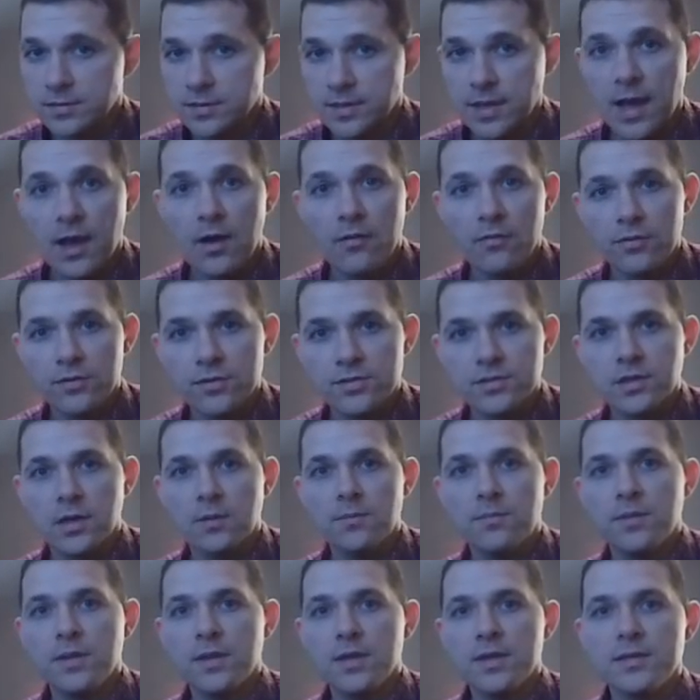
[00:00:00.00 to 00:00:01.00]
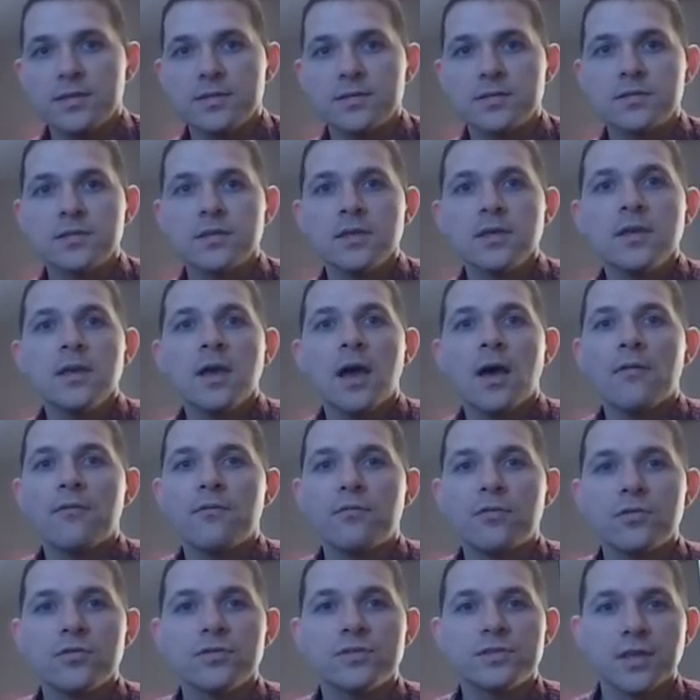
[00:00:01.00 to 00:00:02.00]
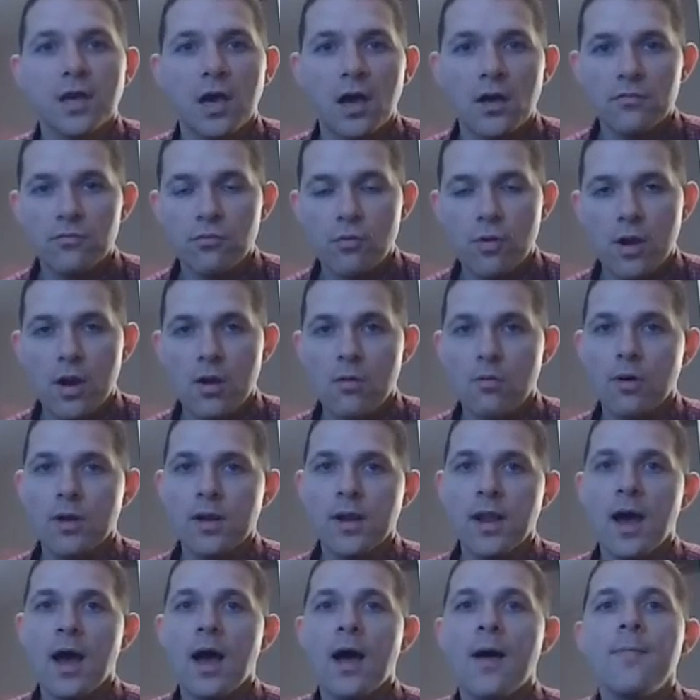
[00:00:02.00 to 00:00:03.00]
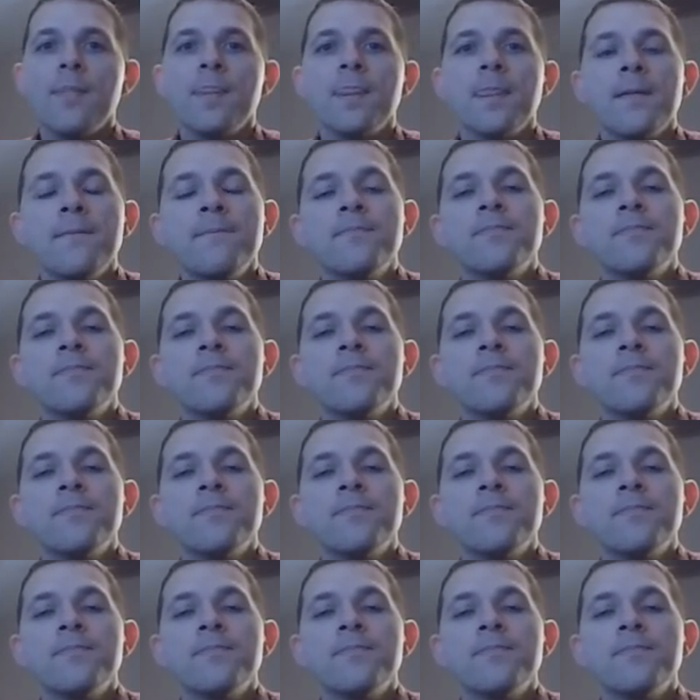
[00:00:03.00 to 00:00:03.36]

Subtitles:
countless updates for the software and whatnot.